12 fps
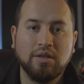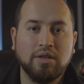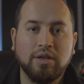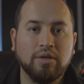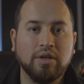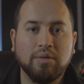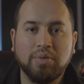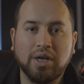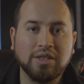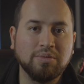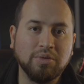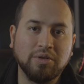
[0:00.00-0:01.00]
nearly
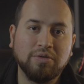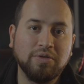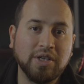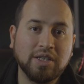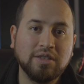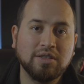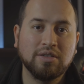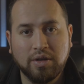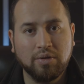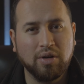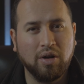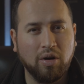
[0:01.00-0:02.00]
impossible to fix.
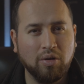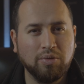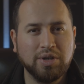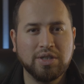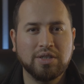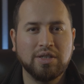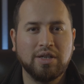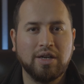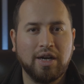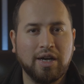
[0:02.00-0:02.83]
You can always